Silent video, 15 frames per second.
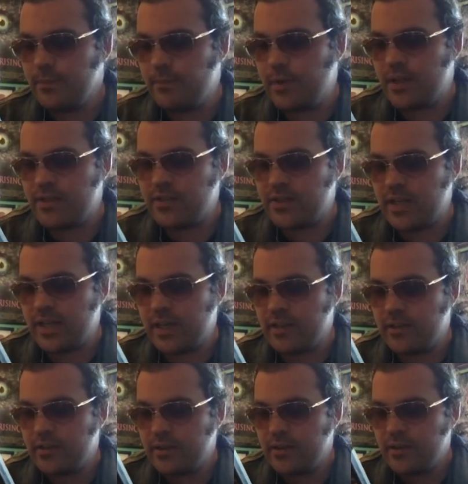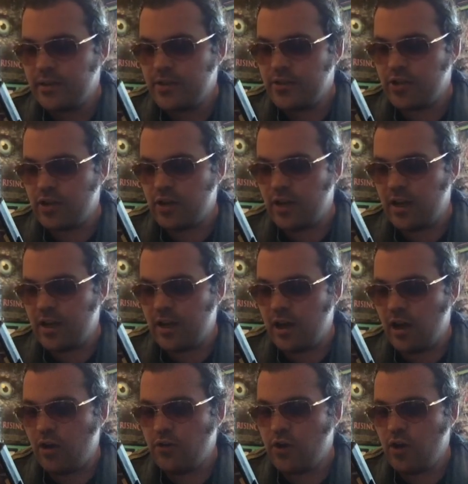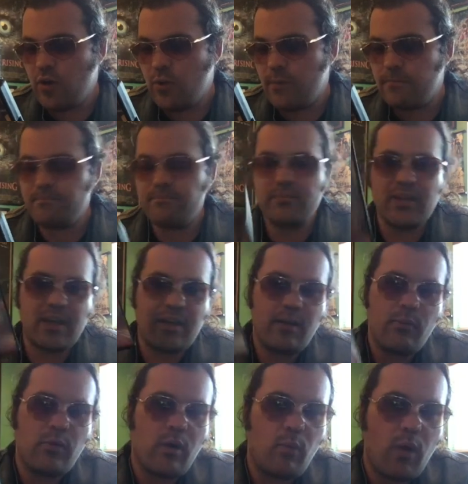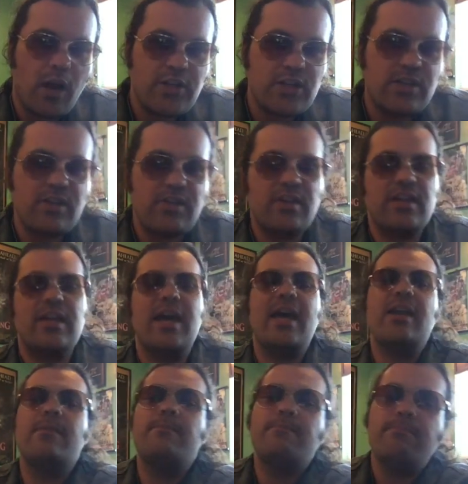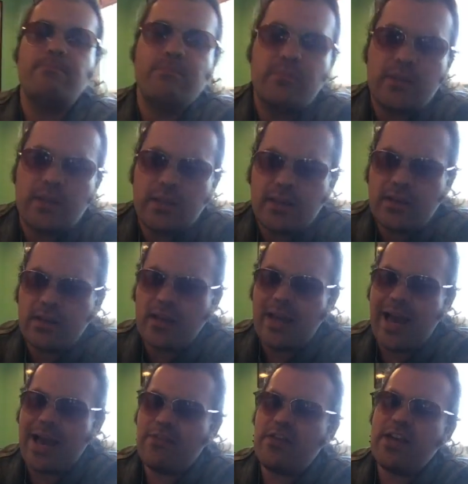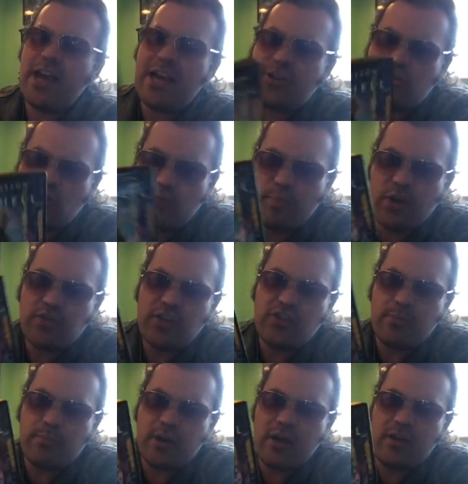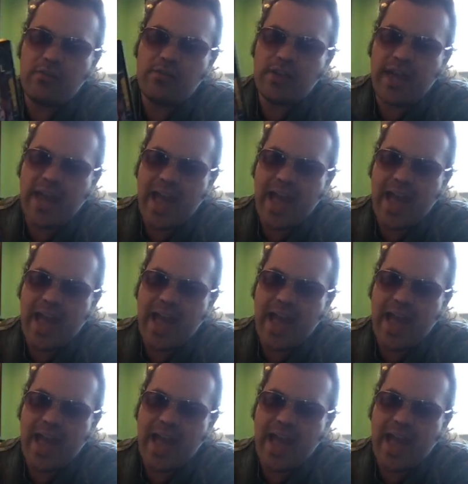But, although, watching this again, I think I do put this above the